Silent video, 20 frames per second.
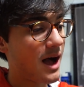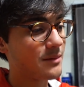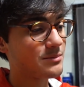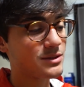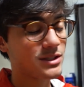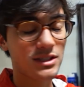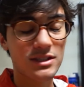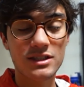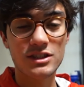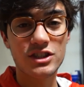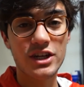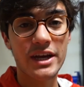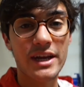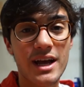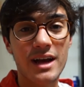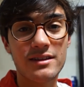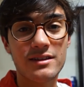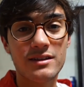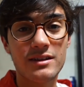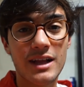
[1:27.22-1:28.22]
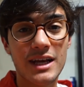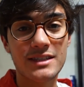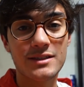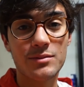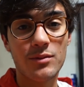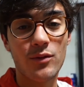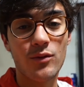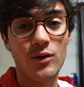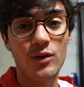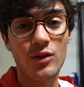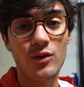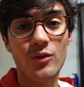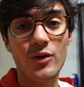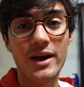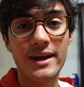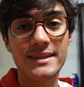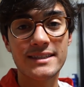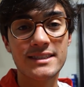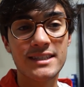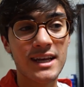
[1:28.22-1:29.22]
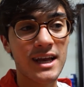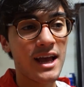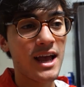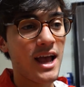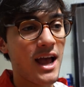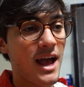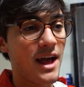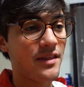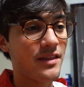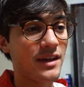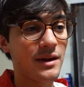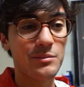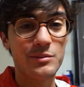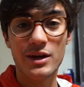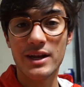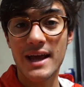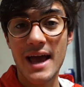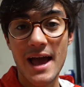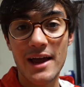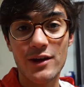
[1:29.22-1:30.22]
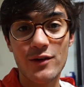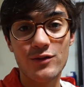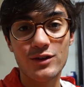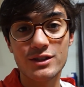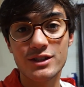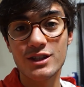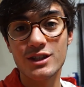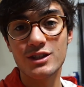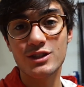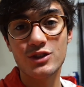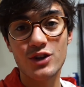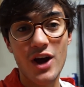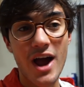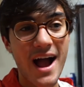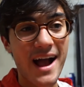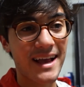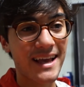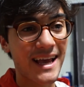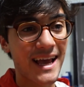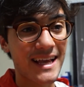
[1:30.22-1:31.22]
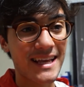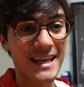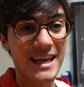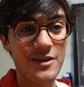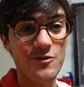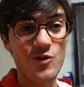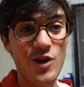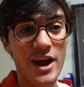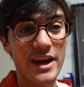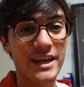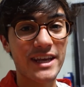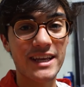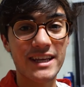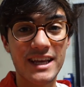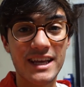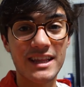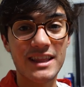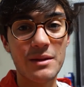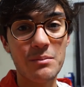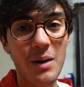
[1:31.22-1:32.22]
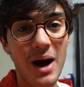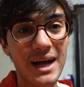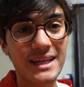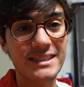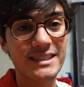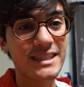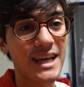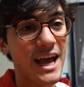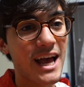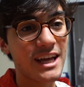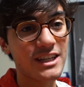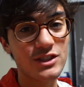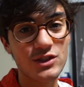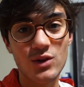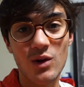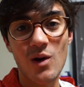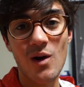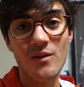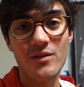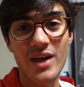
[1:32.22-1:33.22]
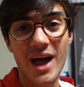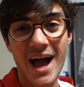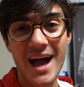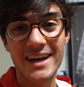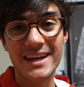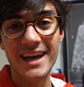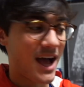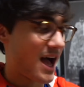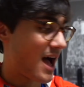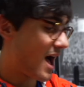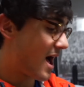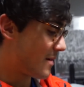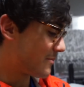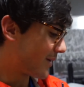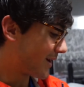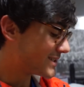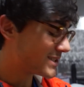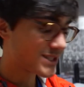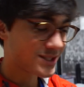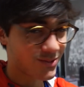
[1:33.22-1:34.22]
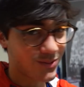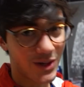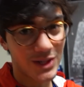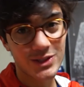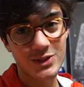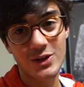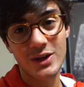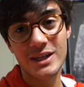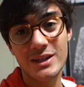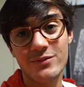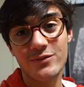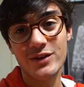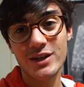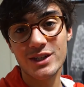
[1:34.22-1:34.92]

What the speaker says: just to shake out the legs before the race. And then I'm gonna head over to the track and get ready and get in the mindset and do all of that. I just watched Grant